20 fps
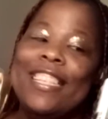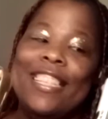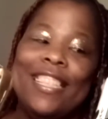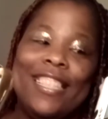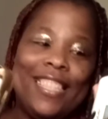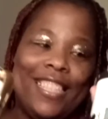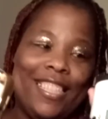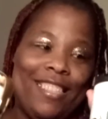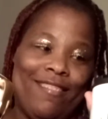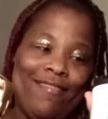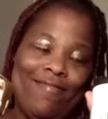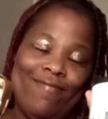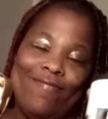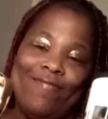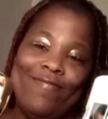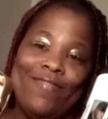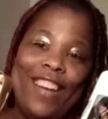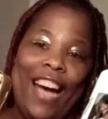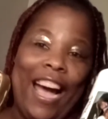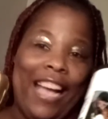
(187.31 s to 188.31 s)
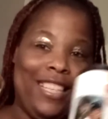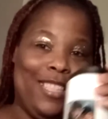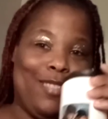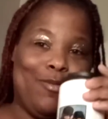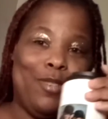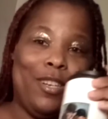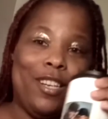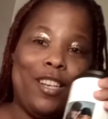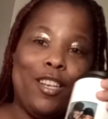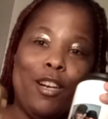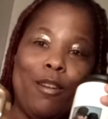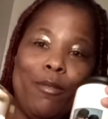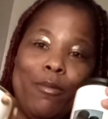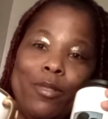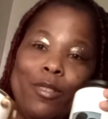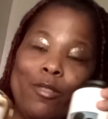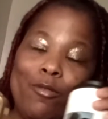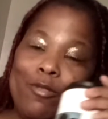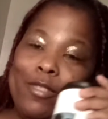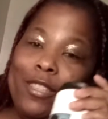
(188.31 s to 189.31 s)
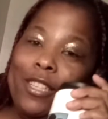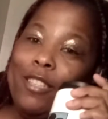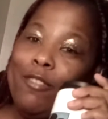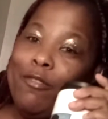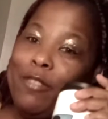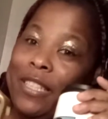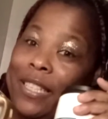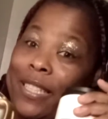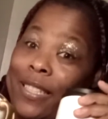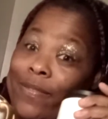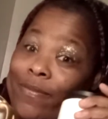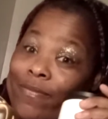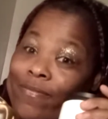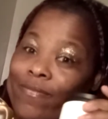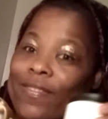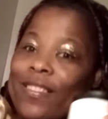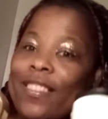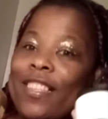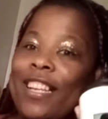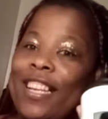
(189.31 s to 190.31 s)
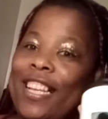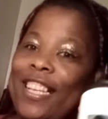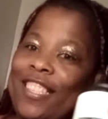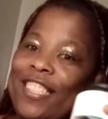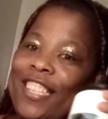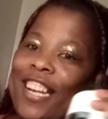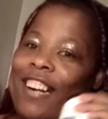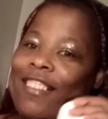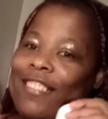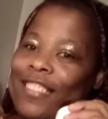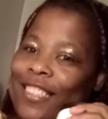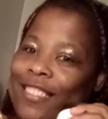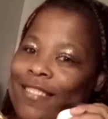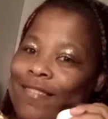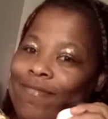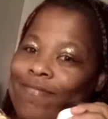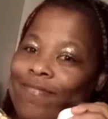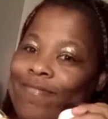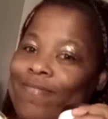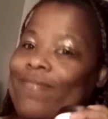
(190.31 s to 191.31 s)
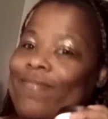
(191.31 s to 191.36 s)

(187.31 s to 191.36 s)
So I just want to come here real quick to let y'all know